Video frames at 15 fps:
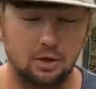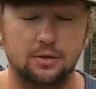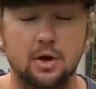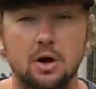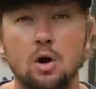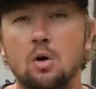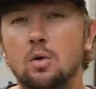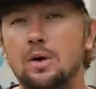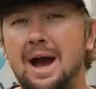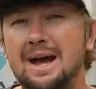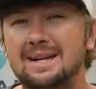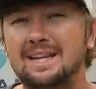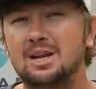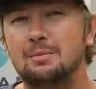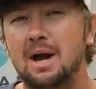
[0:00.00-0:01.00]
the whole
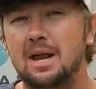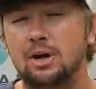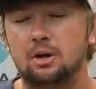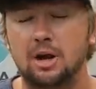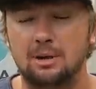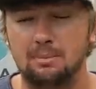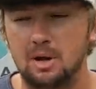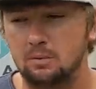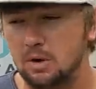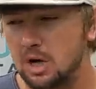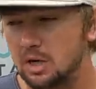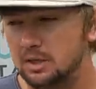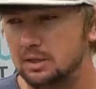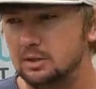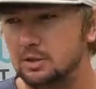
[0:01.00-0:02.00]
idea behind a crankbait
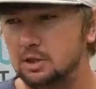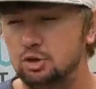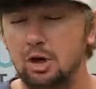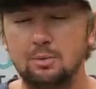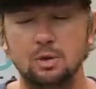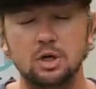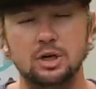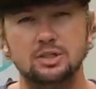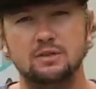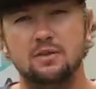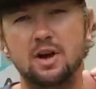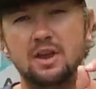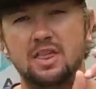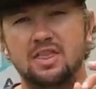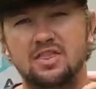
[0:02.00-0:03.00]
rod is a treble hook is a
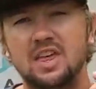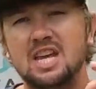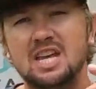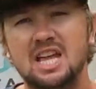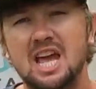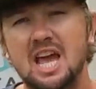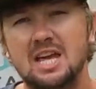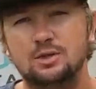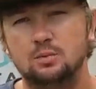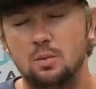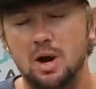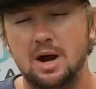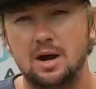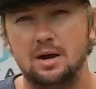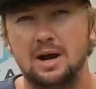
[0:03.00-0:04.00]
very thin gauge
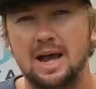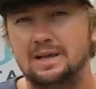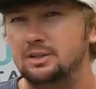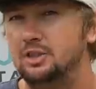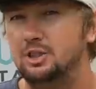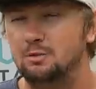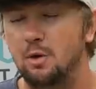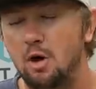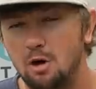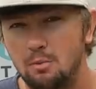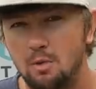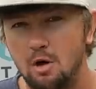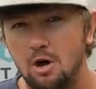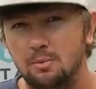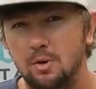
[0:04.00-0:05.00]
wire, has a small
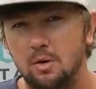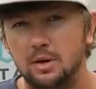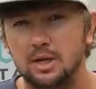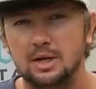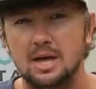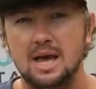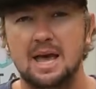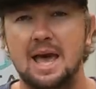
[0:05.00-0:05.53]
barb on it,